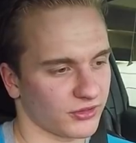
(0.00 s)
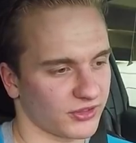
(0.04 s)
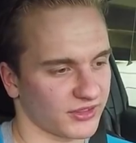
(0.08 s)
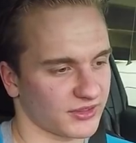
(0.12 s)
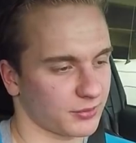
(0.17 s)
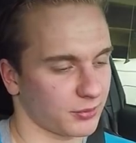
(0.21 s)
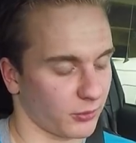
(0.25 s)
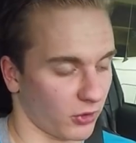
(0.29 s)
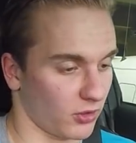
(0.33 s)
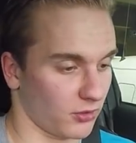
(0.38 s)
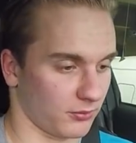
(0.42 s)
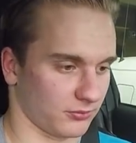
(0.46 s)

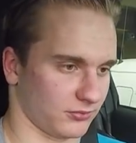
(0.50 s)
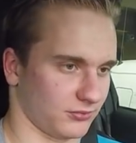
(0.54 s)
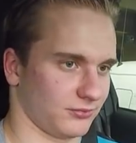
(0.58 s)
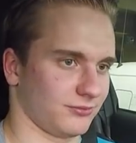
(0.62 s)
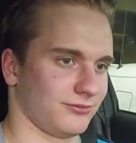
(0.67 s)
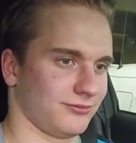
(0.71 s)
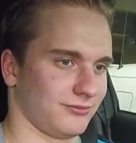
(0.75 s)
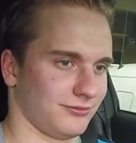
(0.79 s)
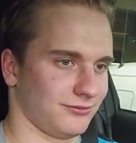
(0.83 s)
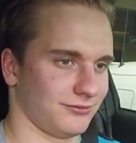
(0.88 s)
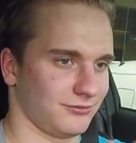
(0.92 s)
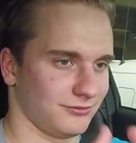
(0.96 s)

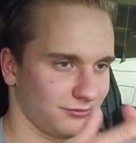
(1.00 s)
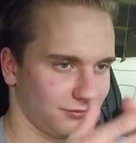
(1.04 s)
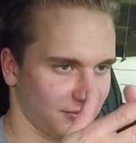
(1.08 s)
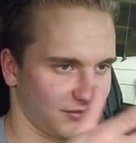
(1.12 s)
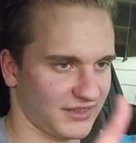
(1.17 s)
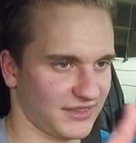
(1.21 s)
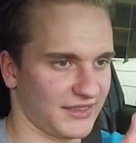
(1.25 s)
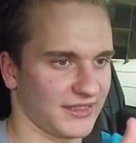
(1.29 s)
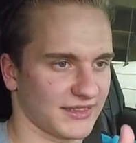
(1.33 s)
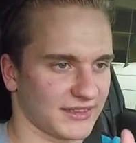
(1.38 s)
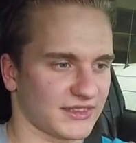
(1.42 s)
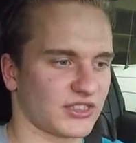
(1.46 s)

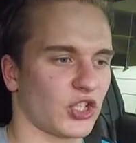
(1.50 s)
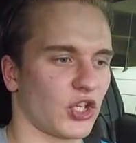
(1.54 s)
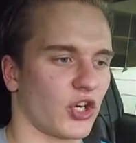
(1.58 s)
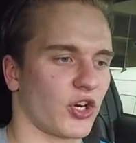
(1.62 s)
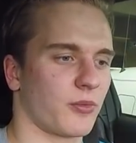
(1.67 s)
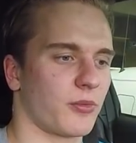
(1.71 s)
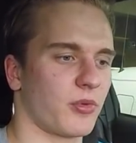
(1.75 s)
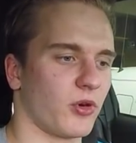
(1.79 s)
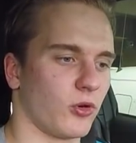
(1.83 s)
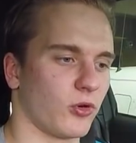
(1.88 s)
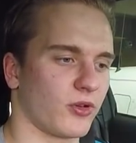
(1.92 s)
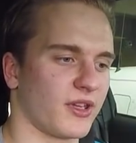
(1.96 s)
this
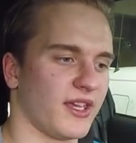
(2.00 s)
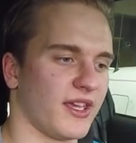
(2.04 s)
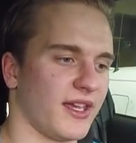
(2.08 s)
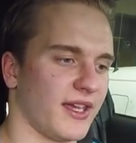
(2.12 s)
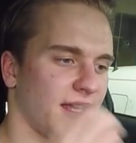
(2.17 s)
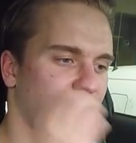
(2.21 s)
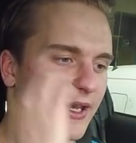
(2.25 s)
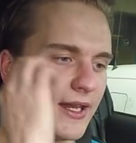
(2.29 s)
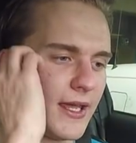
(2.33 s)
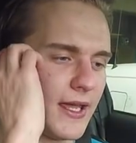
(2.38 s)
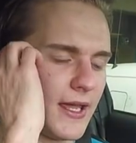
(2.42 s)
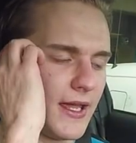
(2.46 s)
turbo
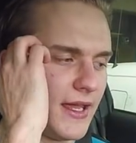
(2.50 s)
kit,